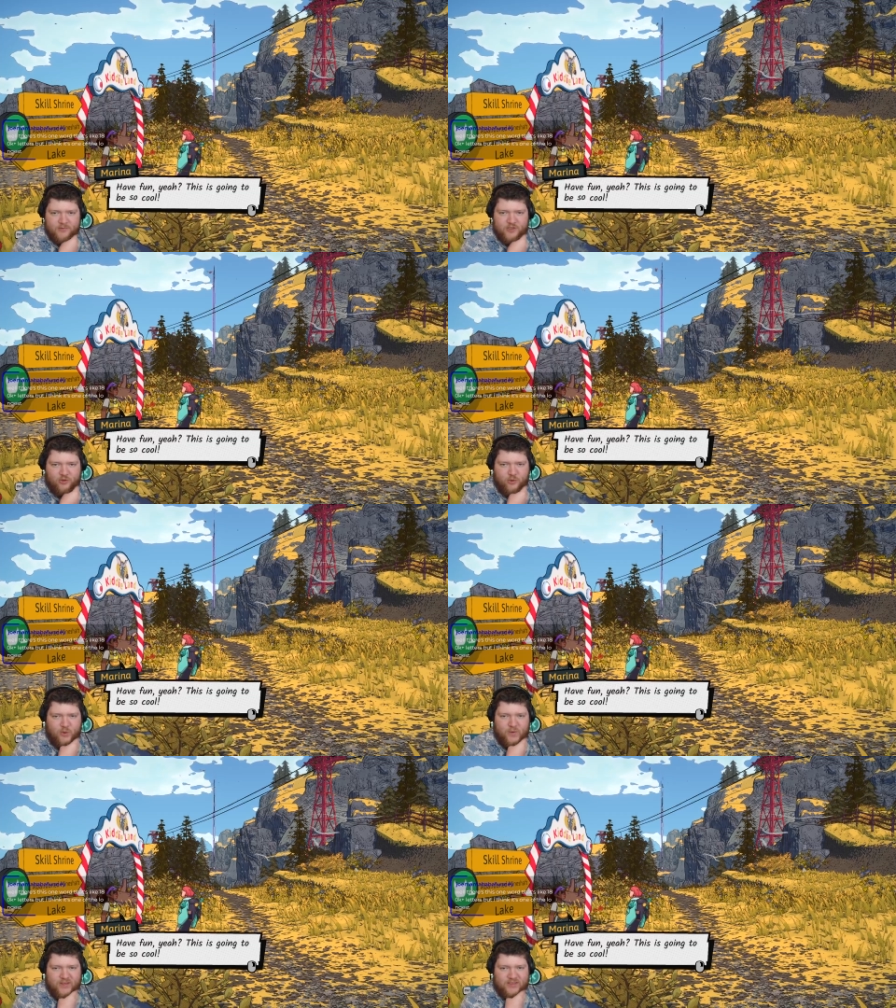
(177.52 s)
It's
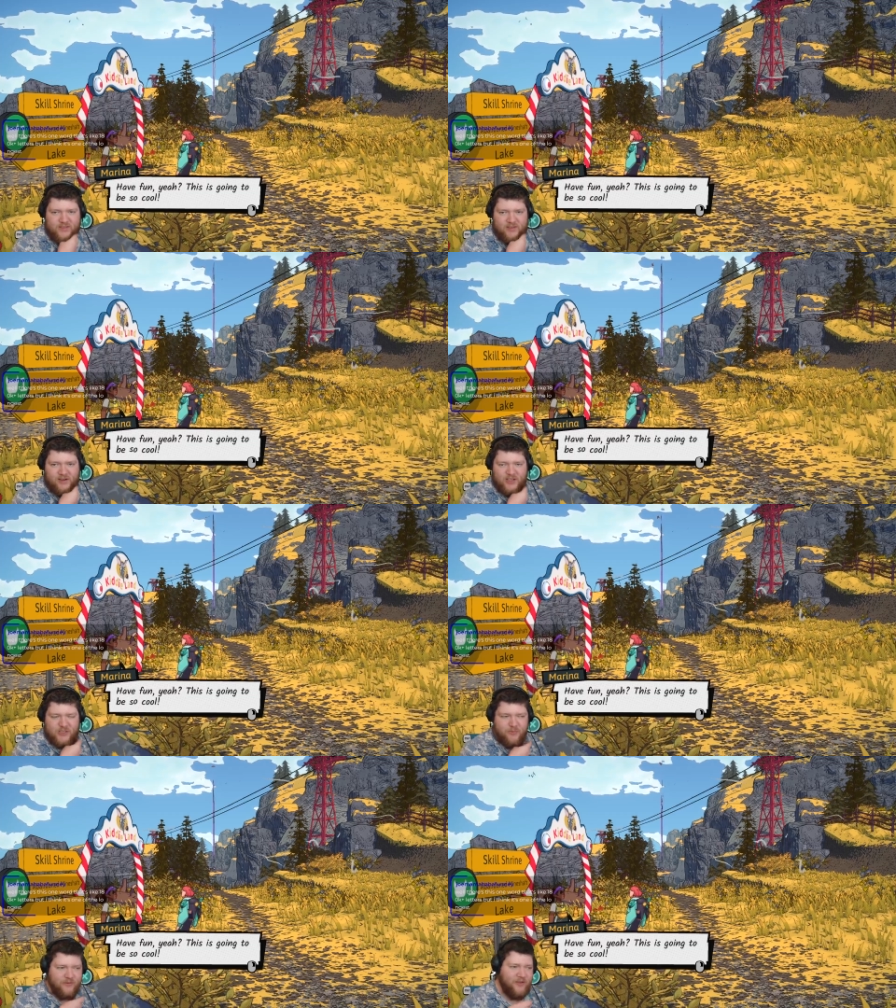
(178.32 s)
three weeks since the
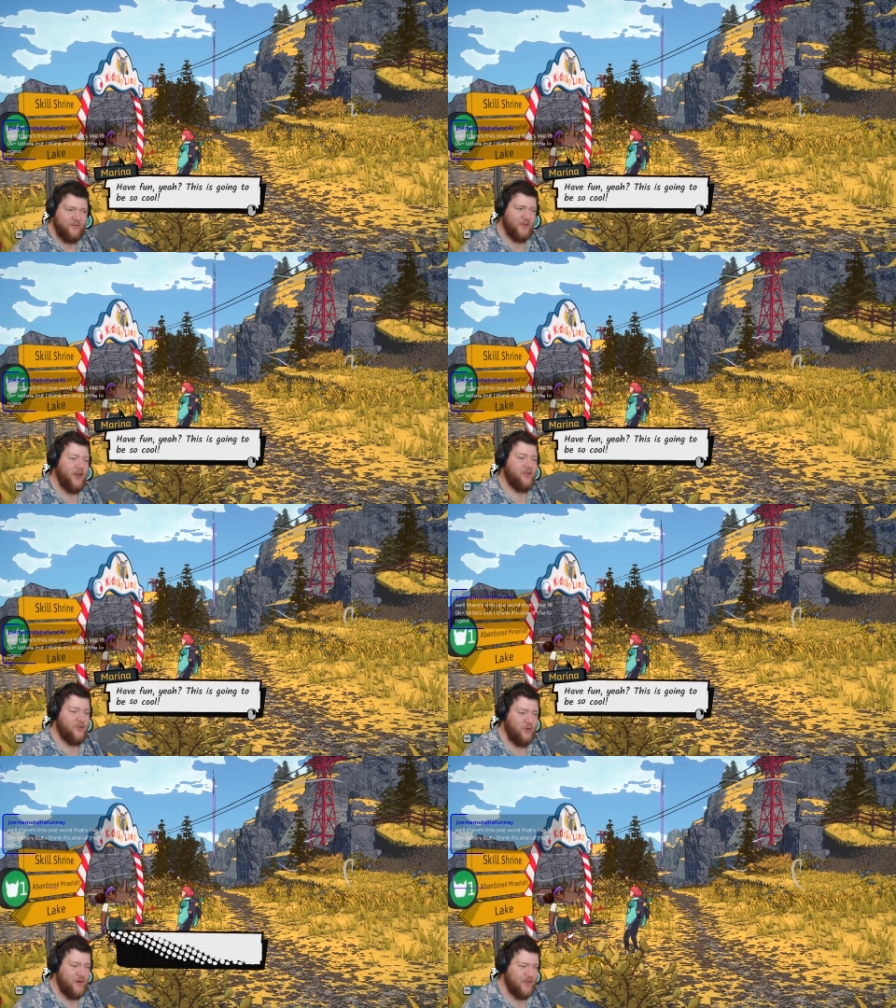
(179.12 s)
last Biff. yeah,
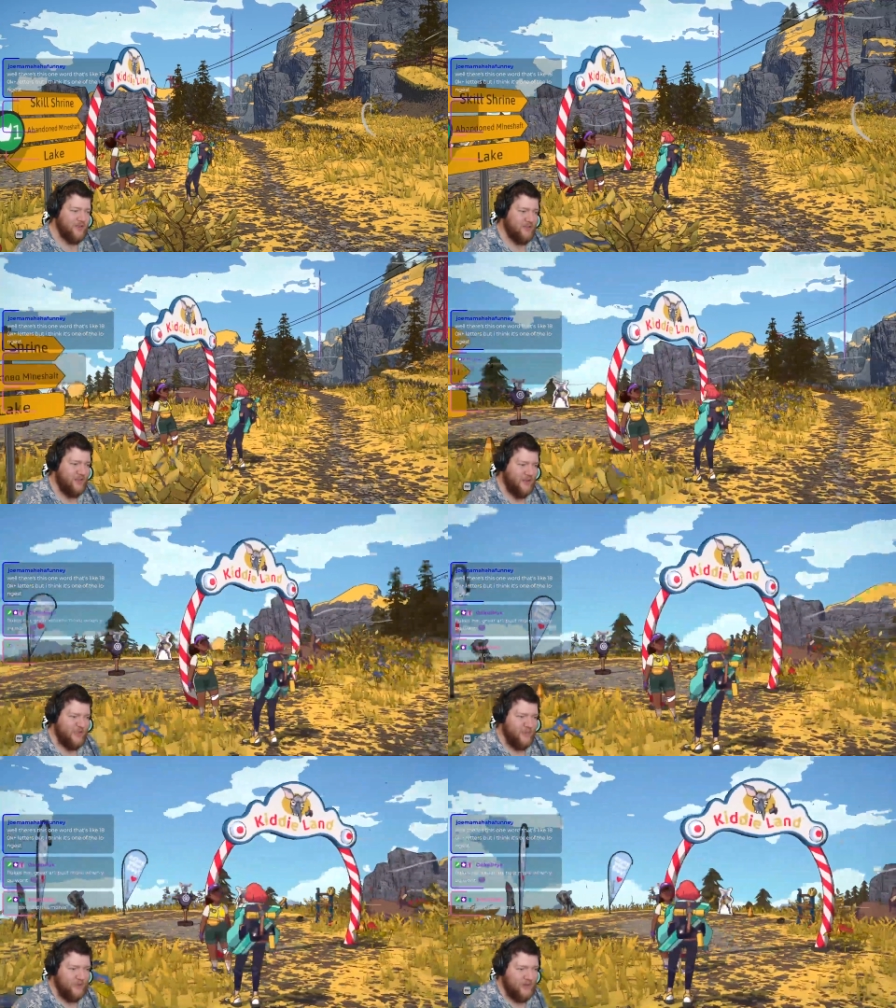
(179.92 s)
three weeks since the last
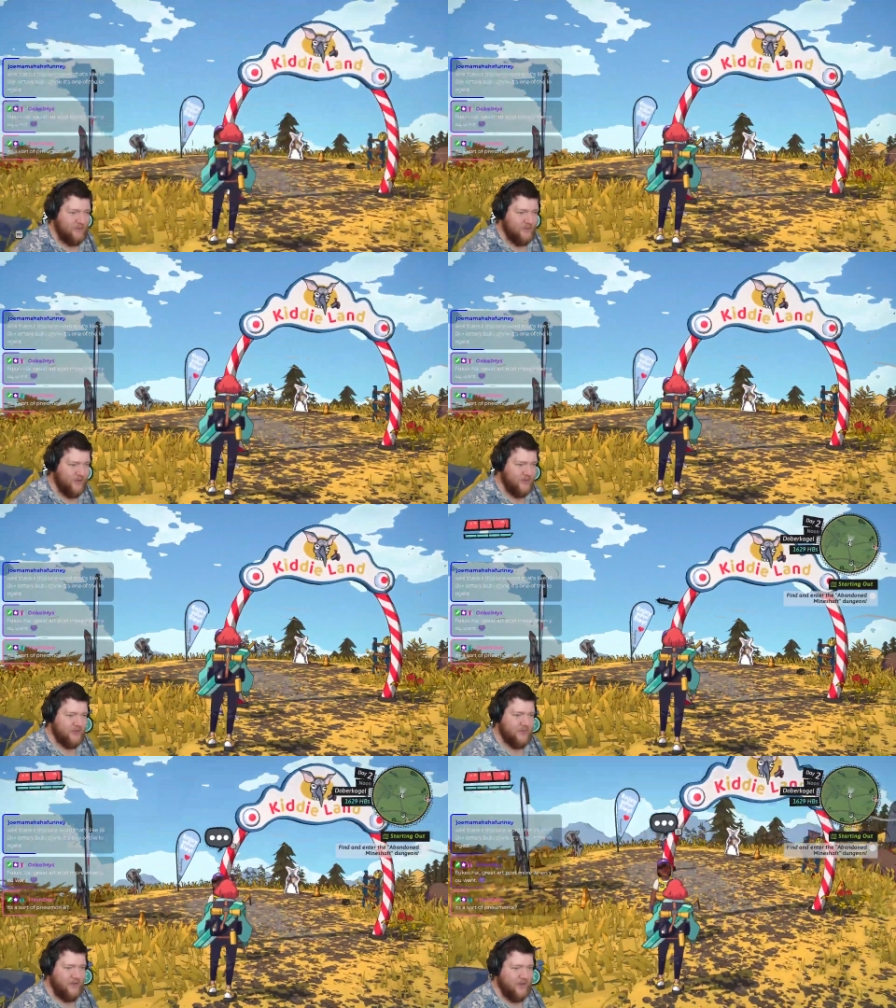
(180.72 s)
episode of Dungeons of